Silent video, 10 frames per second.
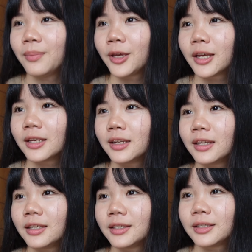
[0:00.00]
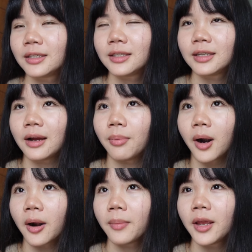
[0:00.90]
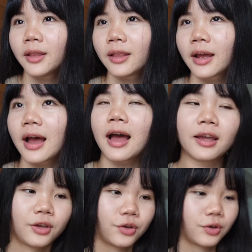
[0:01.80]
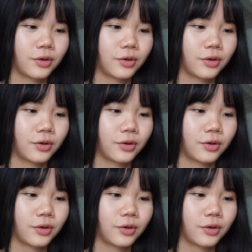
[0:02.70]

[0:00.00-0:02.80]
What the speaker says: because the apartment that I